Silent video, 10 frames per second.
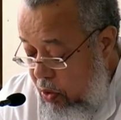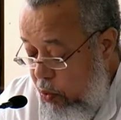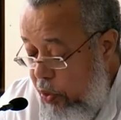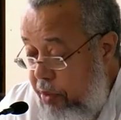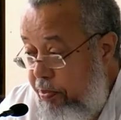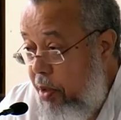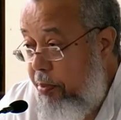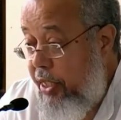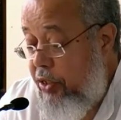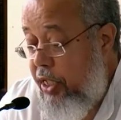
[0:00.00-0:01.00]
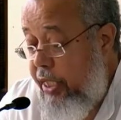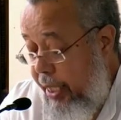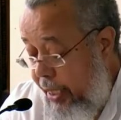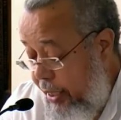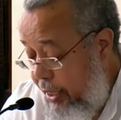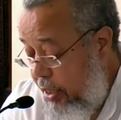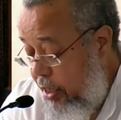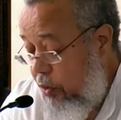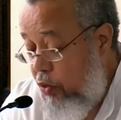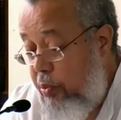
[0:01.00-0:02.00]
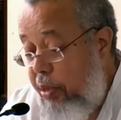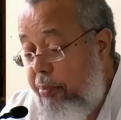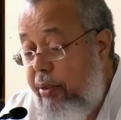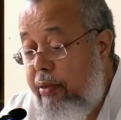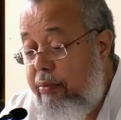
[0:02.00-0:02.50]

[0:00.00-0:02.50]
which published the Daily Gleaner newspaper.